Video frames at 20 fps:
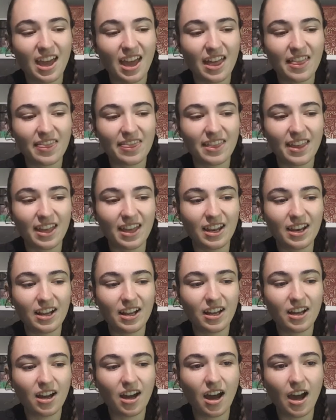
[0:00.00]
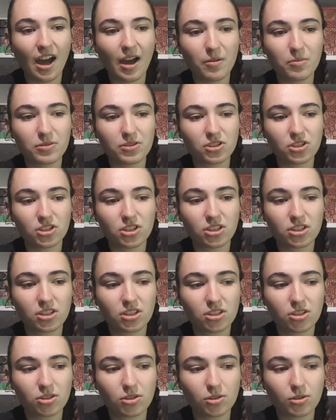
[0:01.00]
and that I was
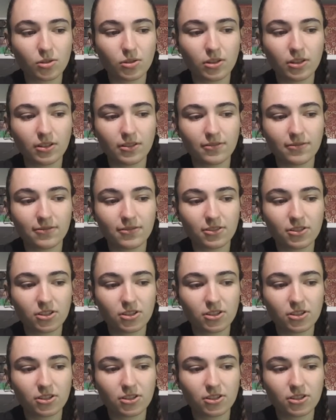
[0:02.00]
just sort of